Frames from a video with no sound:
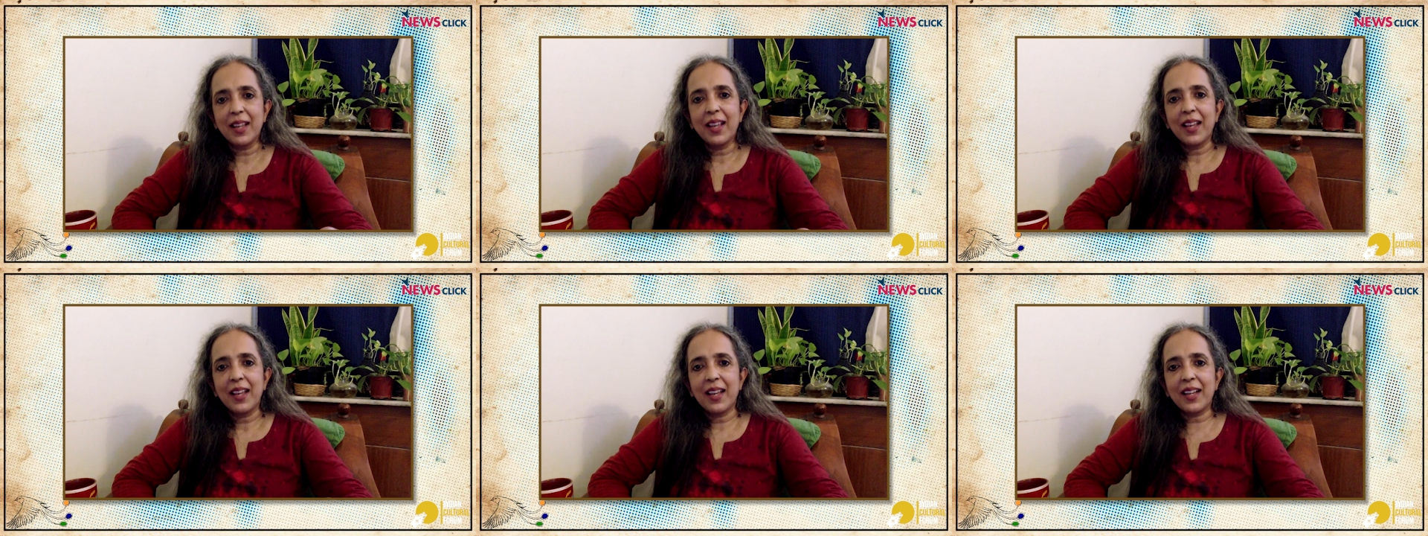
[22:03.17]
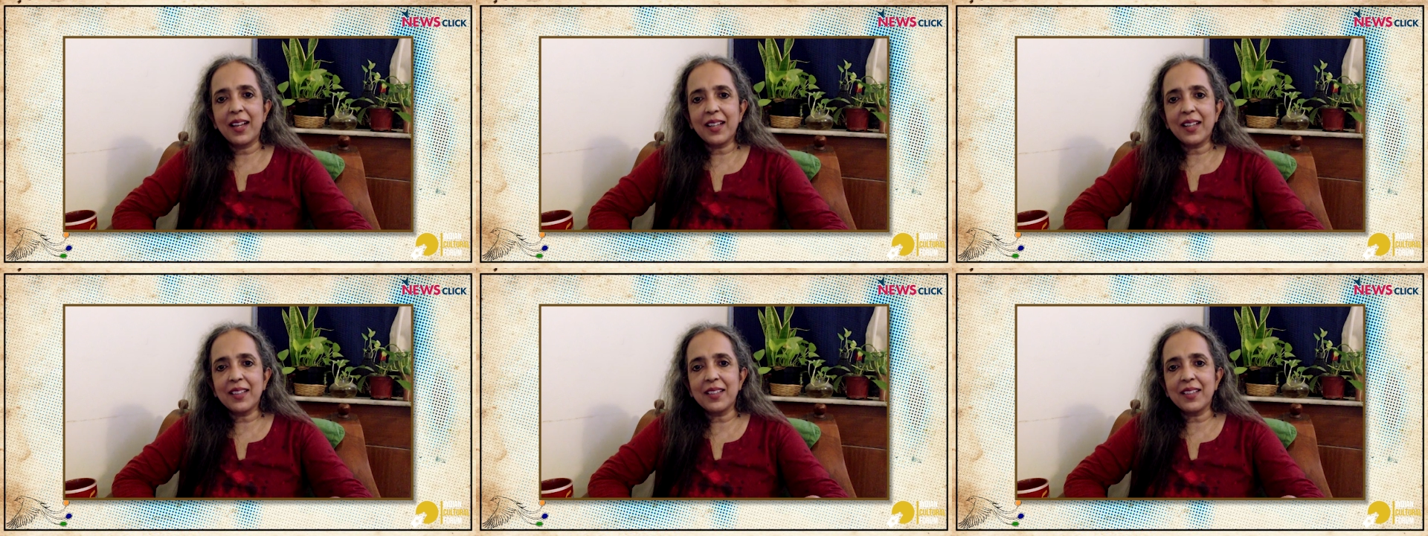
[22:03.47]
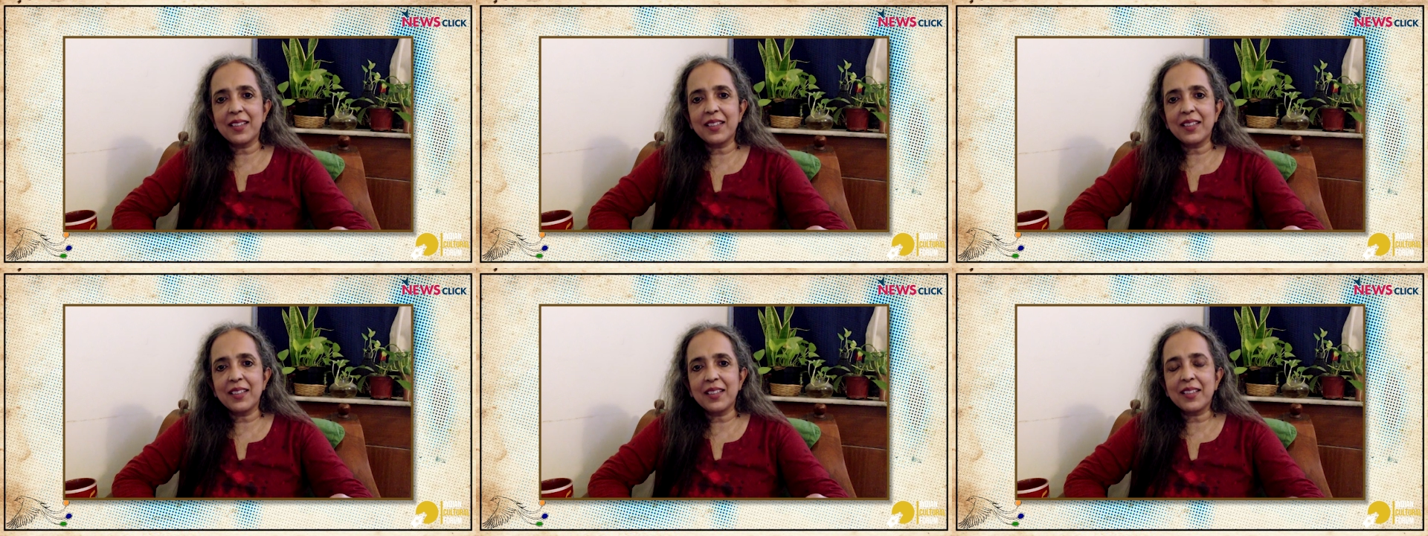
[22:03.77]
And I
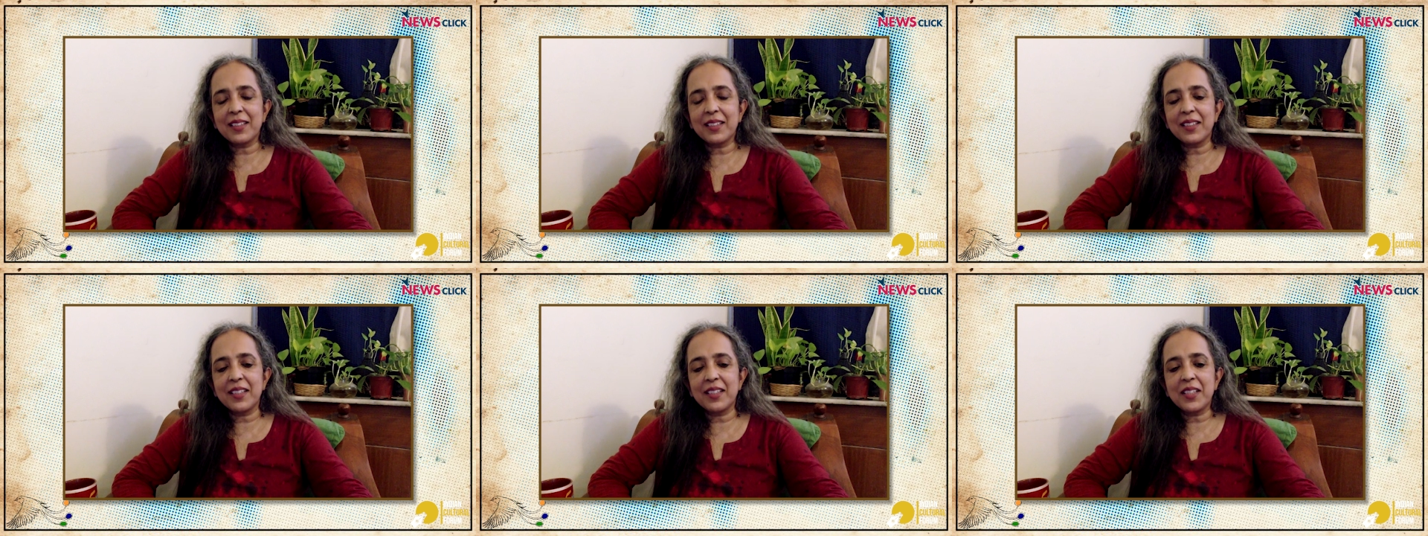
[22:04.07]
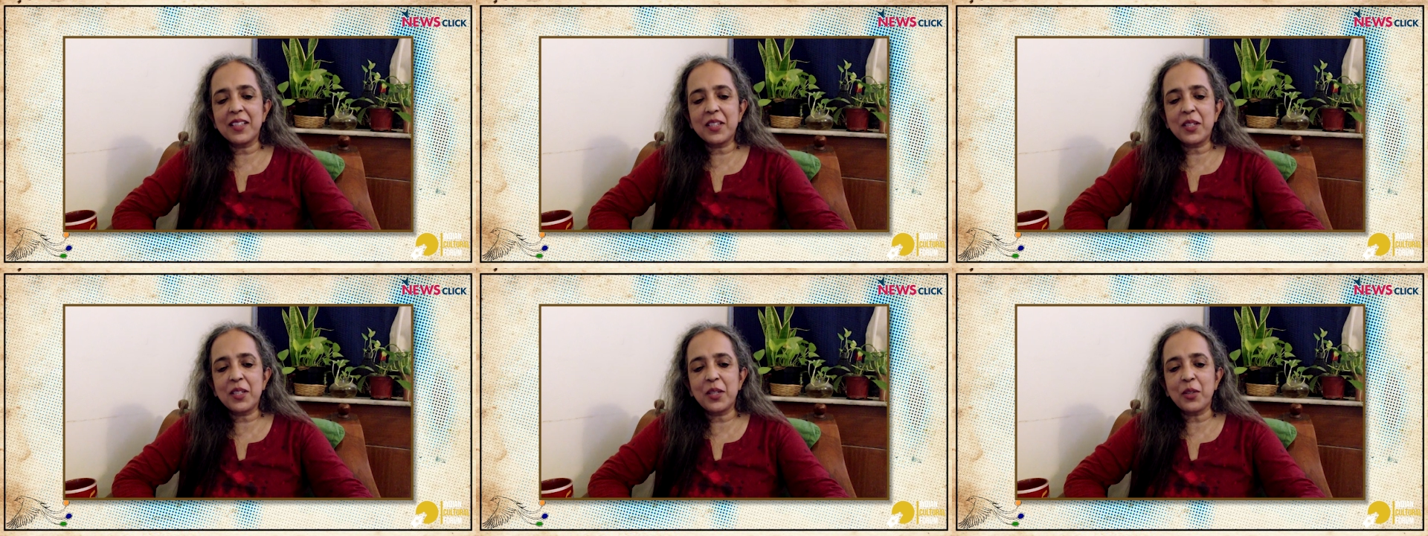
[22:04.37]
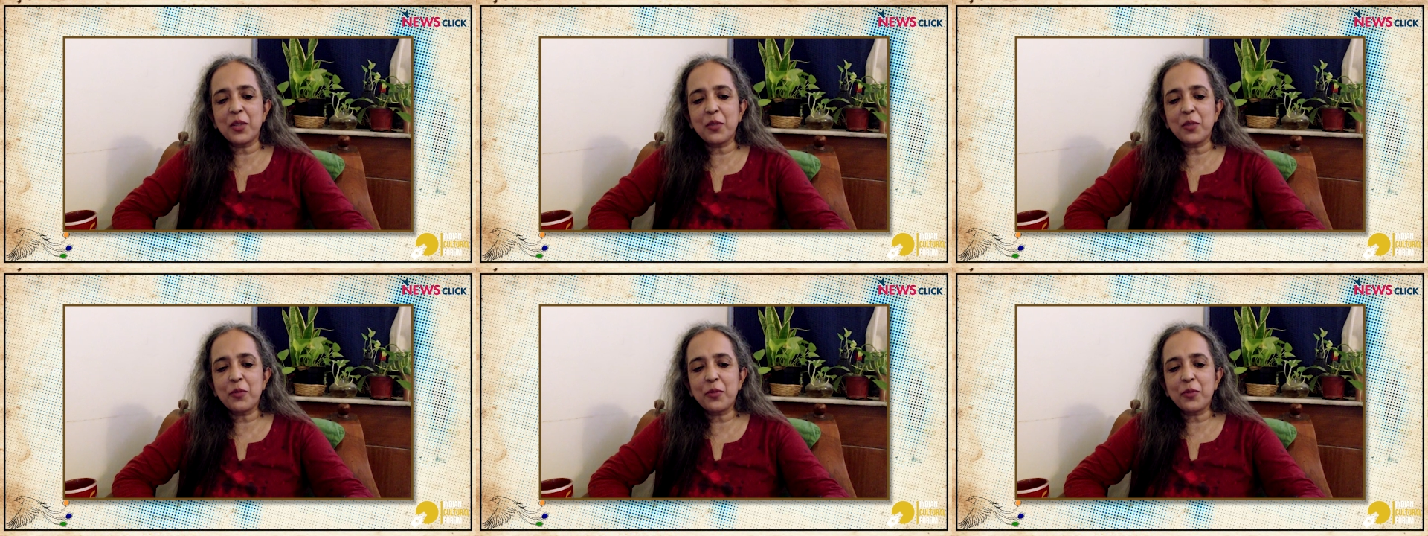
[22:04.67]
think the history of
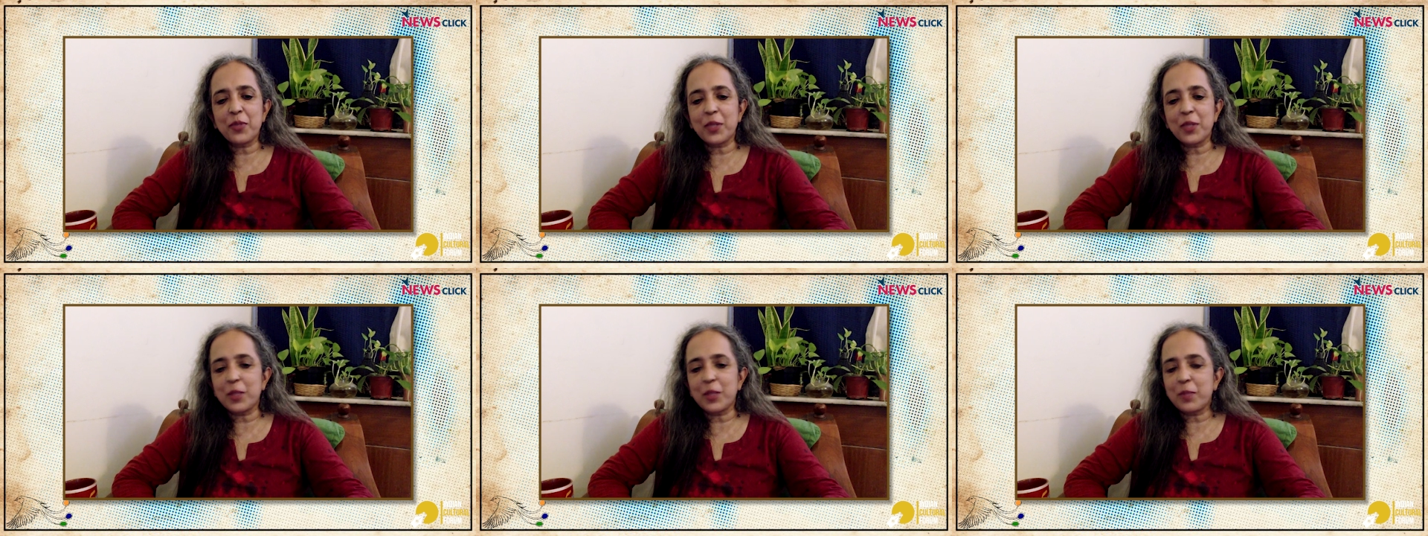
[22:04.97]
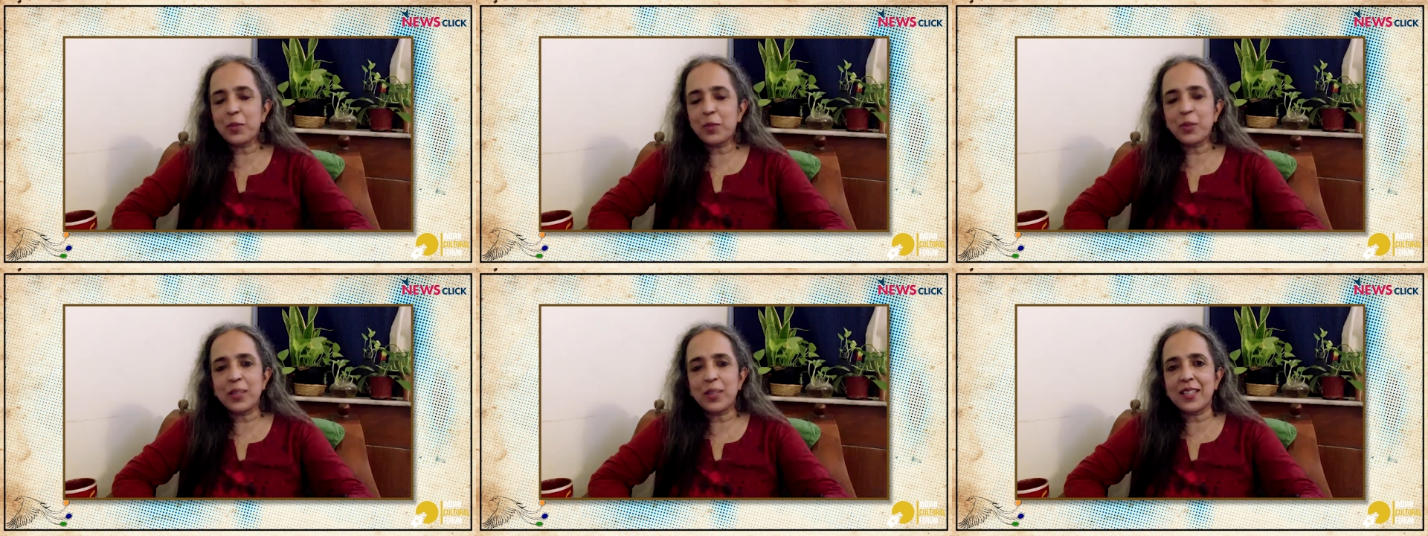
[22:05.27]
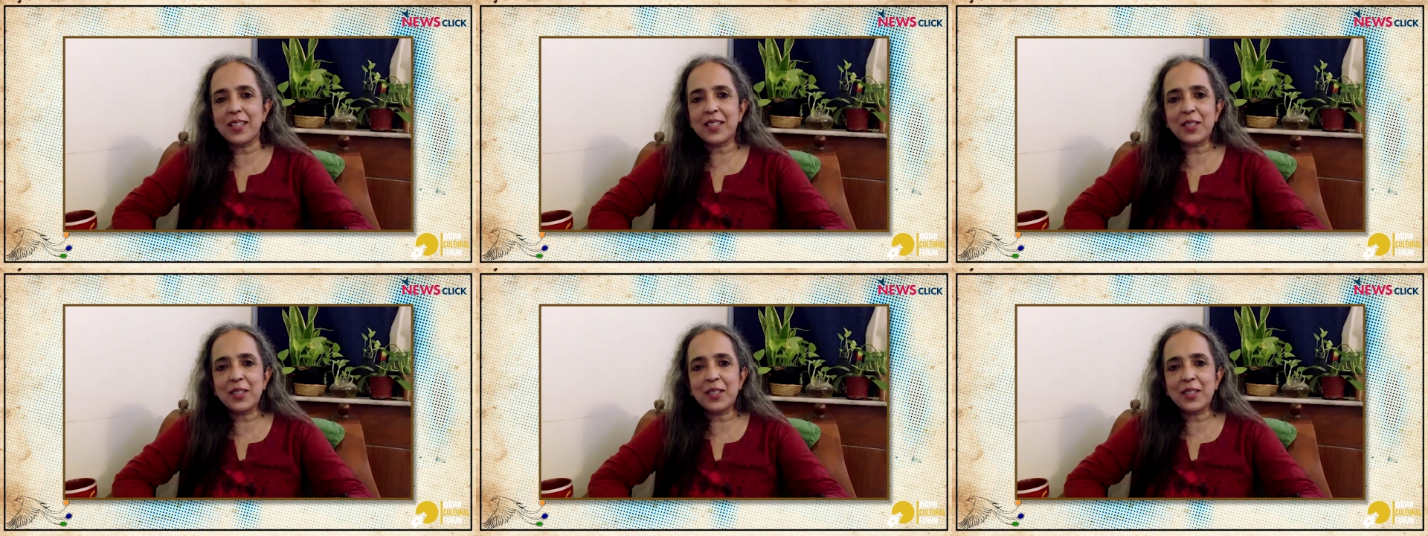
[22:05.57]
protest